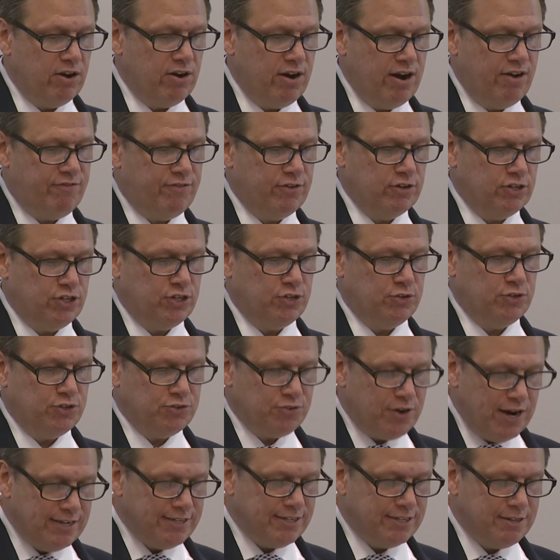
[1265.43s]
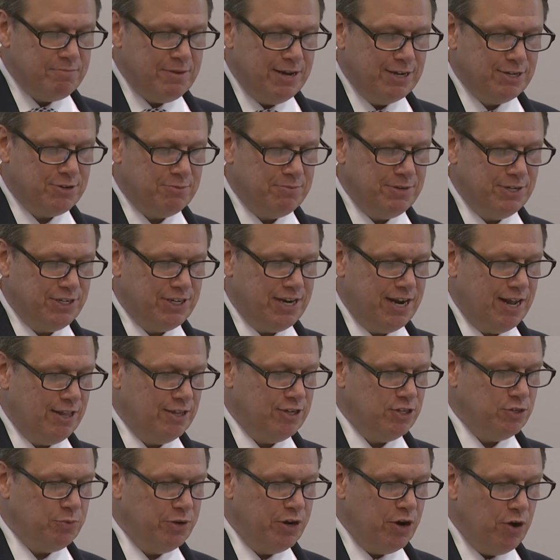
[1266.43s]
our efforts to address the measurement
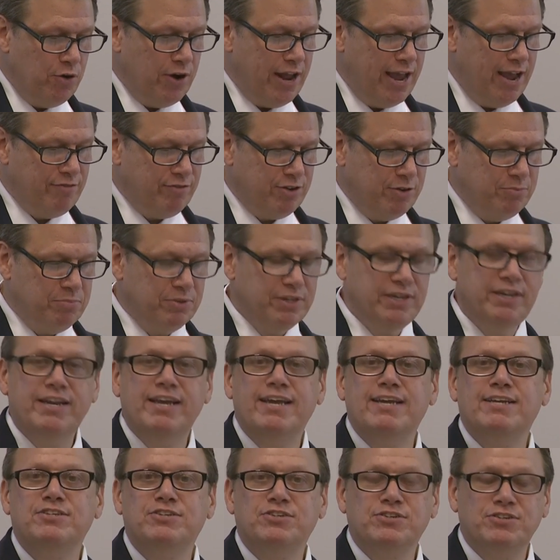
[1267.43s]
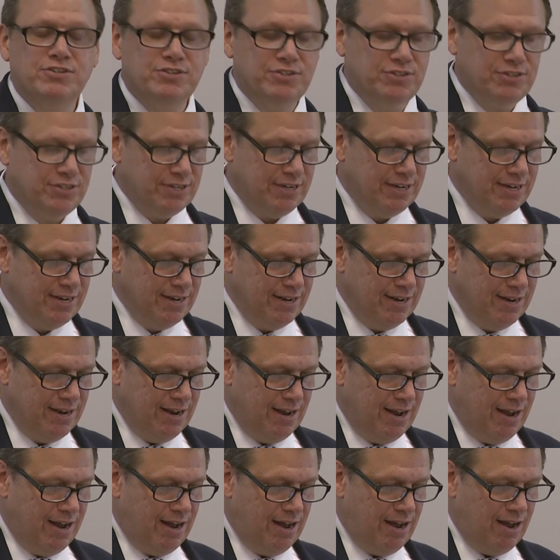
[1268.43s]
challenge, we don't have complete answers.
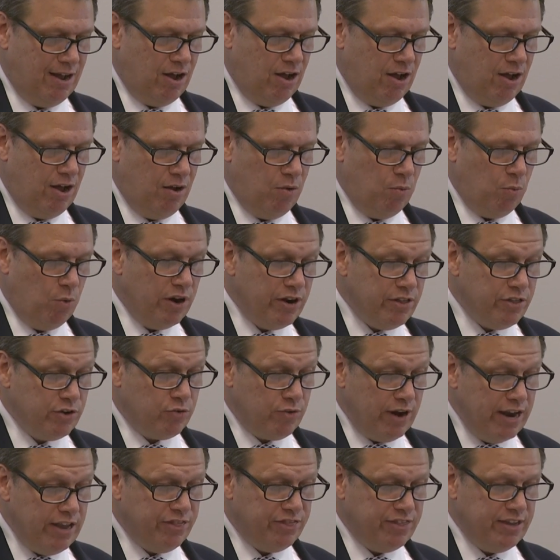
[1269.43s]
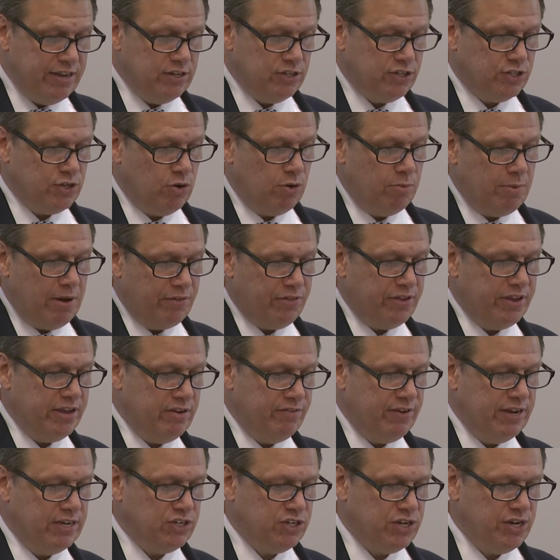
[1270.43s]
One of the great things, though, about the
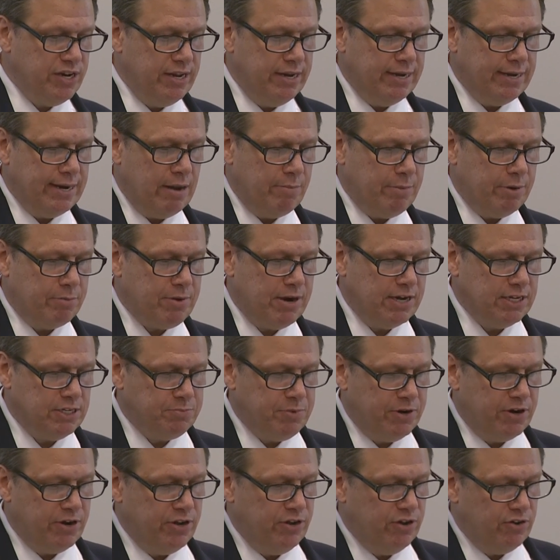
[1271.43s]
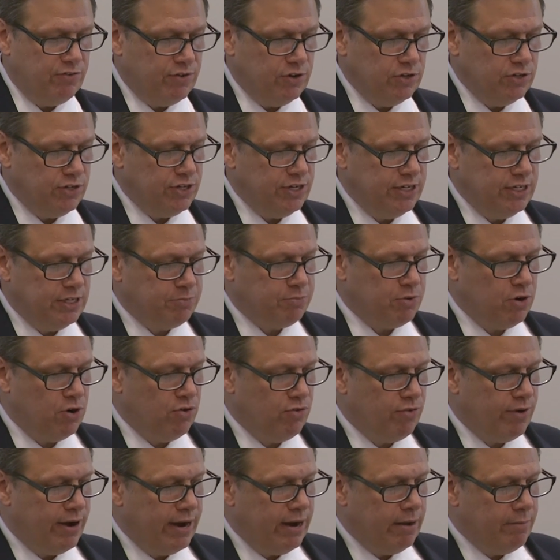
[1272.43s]
Innovation and Economic Prosperity Universities
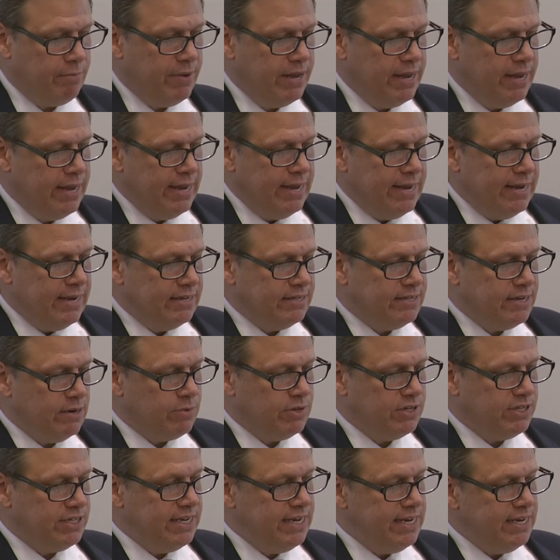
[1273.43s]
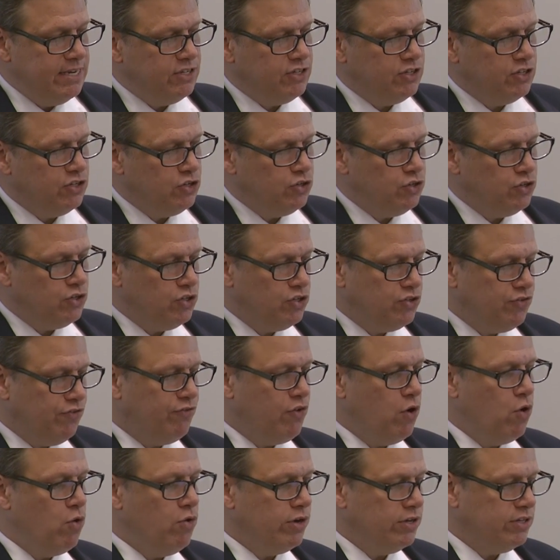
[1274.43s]
program is that we're seeing institutions
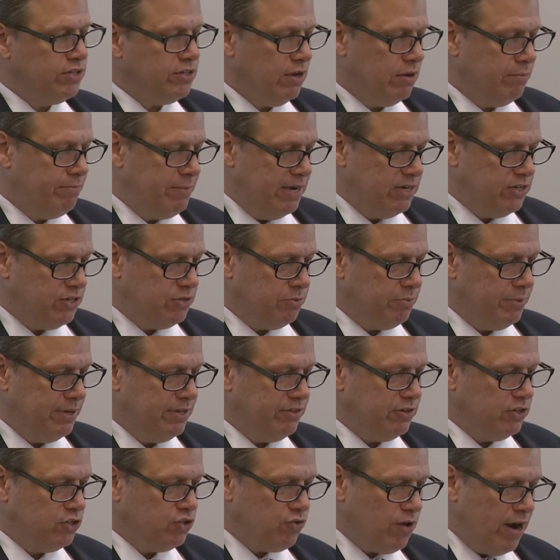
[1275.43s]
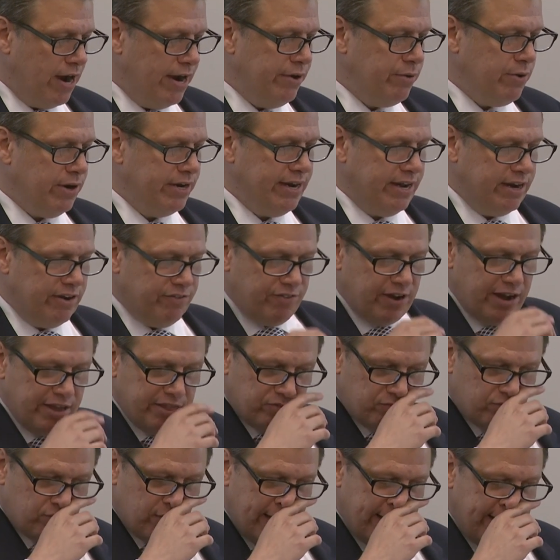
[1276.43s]
focus on measurement. They're trying to identify the
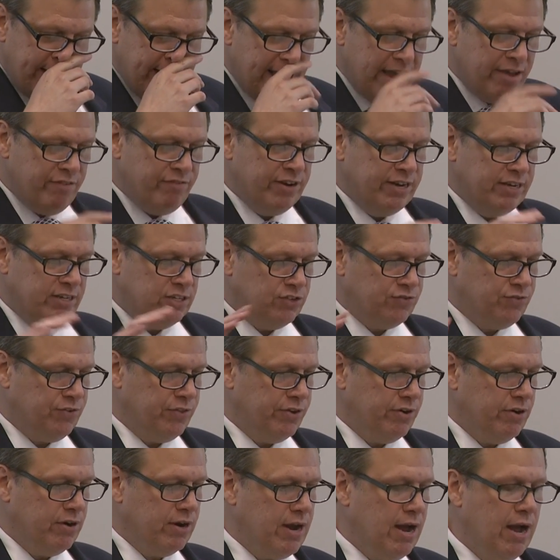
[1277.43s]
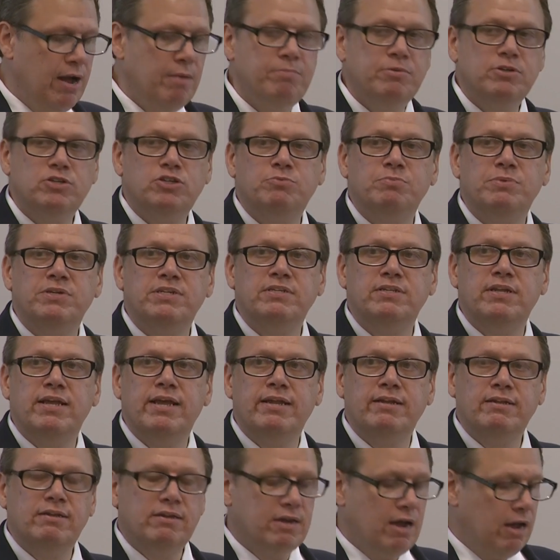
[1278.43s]
right evidence for their accomplishments
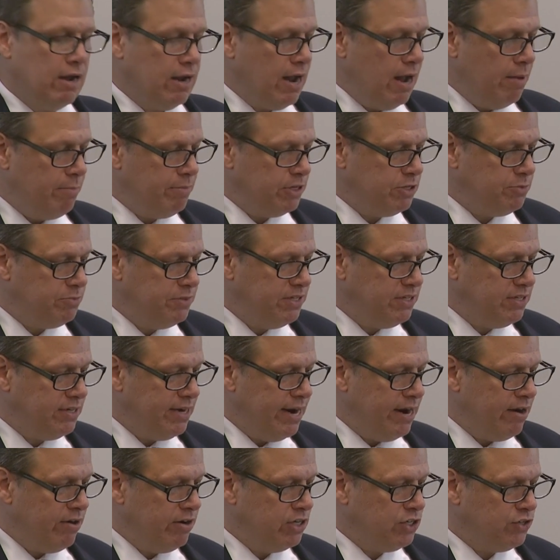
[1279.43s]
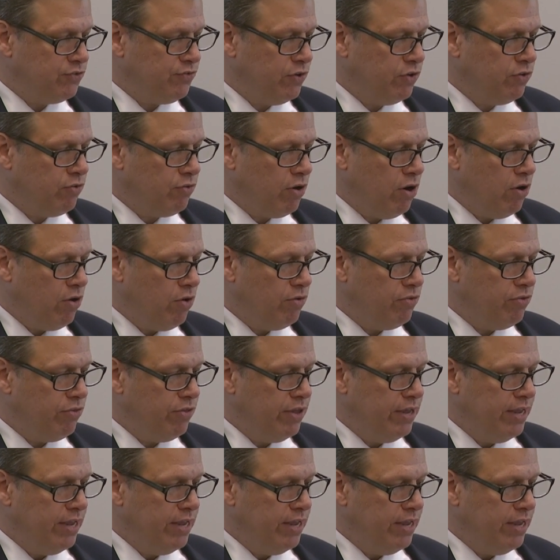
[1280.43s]
and areas for growth.